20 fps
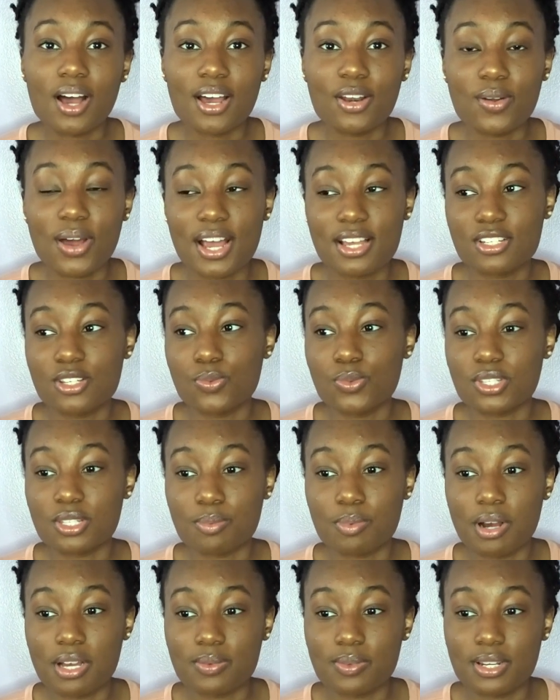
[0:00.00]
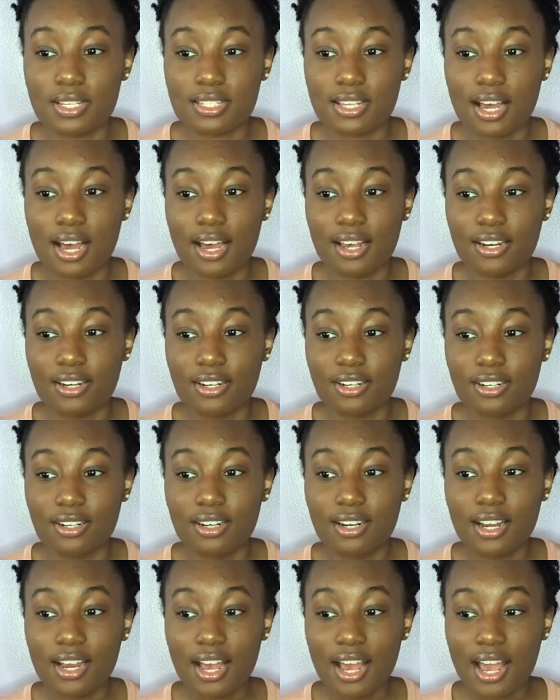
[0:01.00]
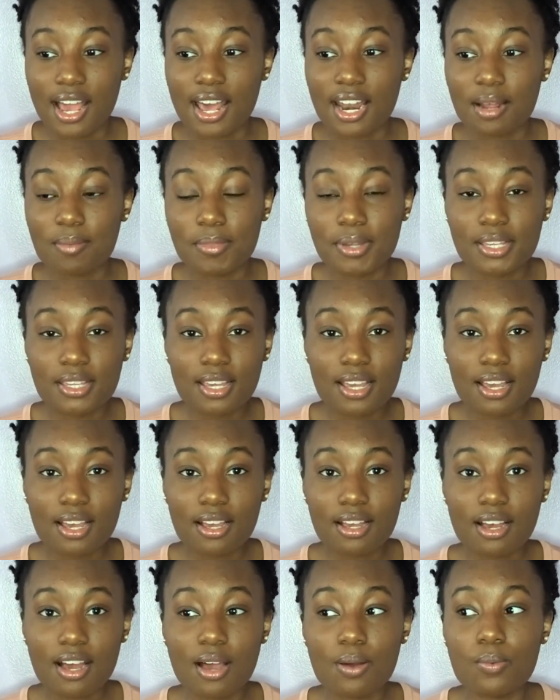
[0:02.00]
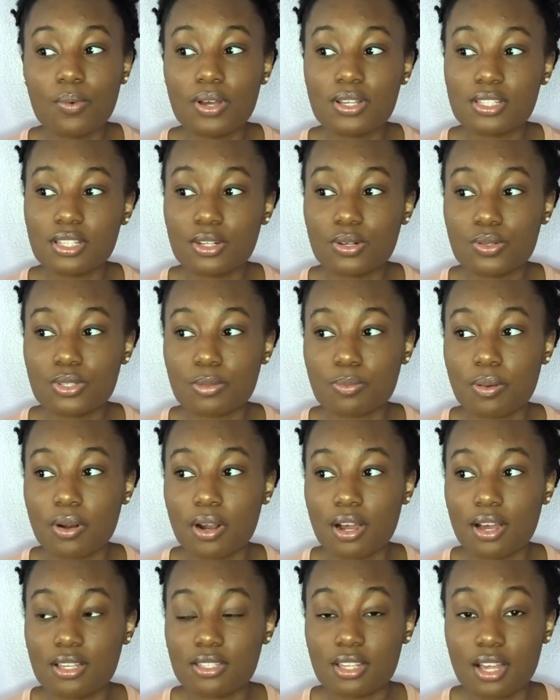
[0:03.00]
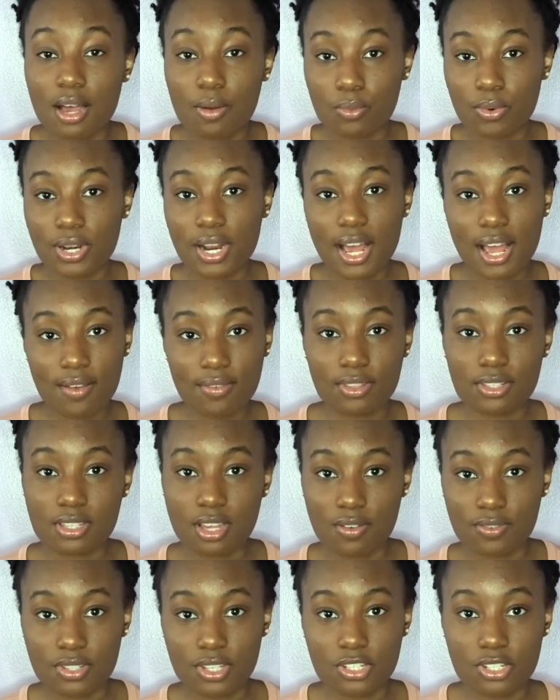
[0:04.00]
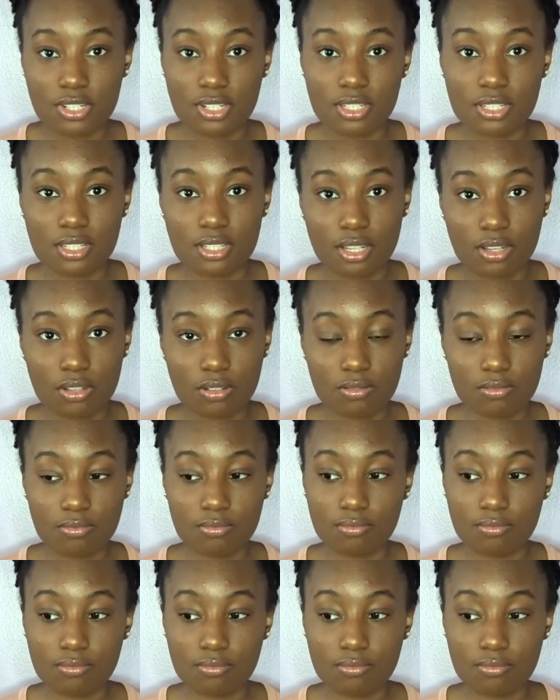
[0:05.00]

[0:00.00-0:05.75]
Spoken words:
I know Ashley was surprised when I said hi to her." And I'm like, "Yeah, I was a little surprised." We're not having this conversation. This is like,